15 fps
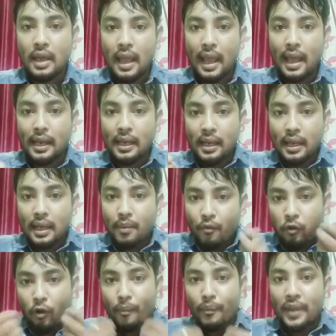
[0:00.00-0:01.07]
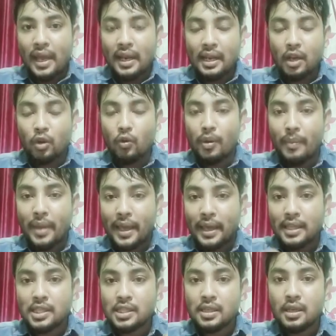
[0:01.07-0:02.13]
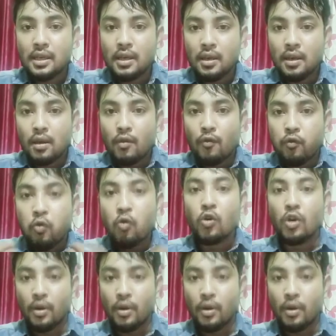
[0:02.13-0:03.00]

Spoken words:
and from that it will make its food.